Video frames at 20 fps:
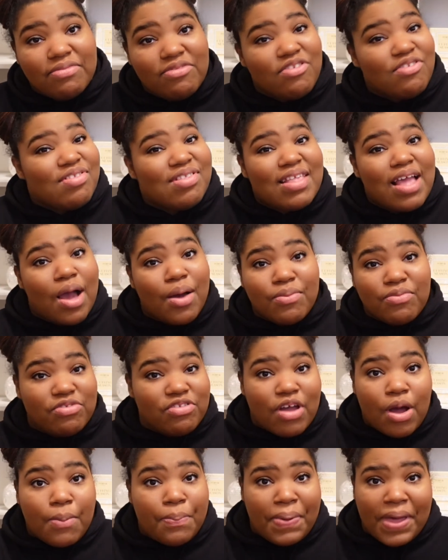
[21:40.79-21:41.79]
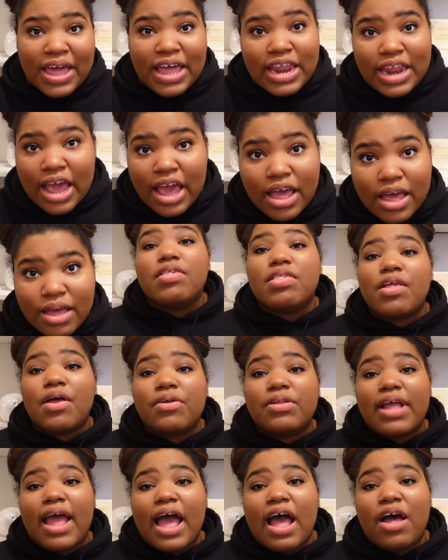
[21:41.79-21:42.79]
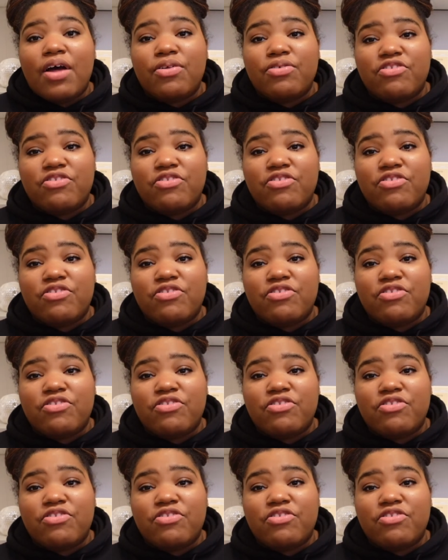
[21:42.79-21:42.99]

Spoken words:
Just don't pick it up. So now